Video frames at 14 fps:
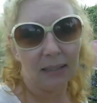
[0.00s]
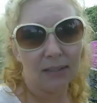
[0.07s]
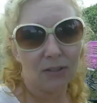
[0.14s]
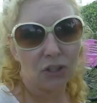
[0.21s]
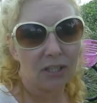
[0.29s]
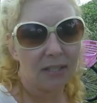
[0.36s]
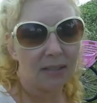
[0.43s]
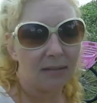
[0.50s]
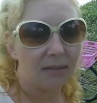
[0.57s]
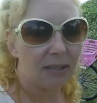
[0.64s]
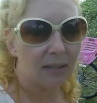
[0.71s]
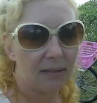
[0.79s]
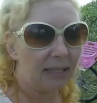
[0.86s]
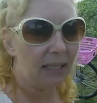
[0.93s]
of just
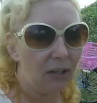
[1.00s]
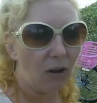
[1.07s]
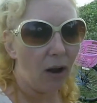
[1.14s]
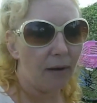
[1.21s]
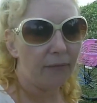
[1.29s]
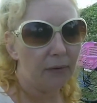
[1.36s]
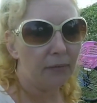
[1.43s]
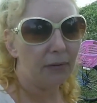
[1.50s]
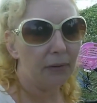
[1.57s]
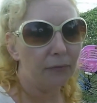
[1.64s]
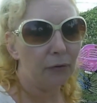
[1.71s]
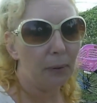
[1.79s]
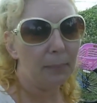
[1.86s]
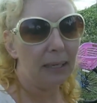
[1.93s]
getting off of it
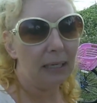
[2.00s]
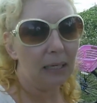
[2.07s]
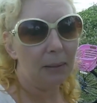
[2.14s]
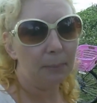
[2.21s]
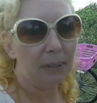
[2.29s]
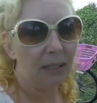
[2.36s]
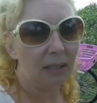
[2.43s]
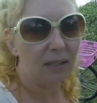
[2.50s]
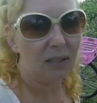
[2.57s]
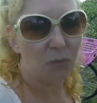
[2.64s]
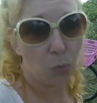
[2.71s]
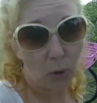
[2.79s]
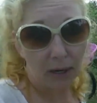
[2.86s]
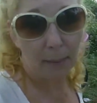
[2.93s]
for a minute because
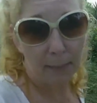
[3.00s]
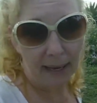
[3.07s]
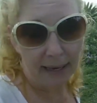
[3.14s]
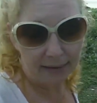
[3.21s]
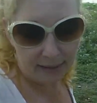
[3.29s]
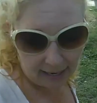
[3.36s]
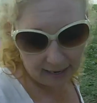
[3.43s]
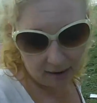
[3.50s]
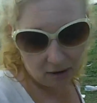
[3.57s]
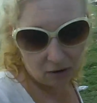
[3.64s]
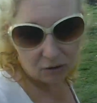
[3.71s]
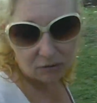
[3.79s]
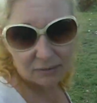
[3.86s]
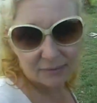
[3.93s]
where I'm at
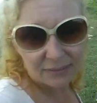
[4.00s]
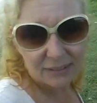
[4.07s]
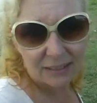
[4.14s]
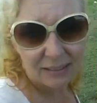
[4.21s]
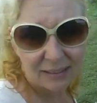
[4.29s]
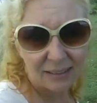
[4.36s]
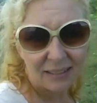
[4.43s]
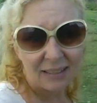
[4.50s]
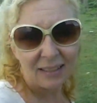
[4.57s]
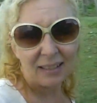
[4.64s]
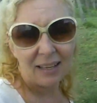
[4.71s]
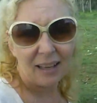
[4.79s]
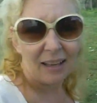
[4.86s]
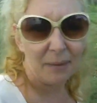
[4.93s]
now,
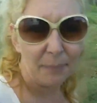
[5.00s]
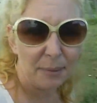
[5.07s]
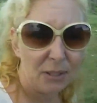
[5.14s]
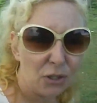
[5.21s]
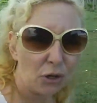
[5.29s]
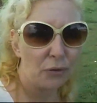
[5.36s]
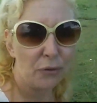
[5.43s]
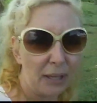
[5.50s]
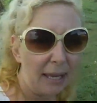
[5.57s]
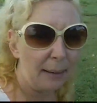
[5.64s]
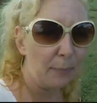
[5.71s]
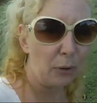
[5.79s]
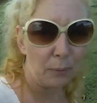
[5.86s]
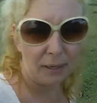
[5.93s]
let me turn the
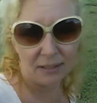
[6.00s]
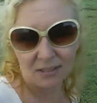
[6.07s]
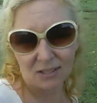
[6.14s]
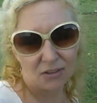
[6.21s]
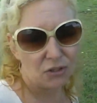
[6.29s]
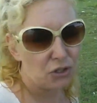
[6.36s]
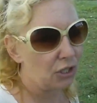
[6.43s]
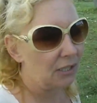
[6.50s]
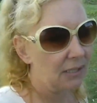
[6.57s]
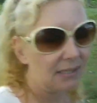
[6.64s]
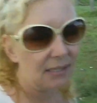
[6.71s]
camera around so that you can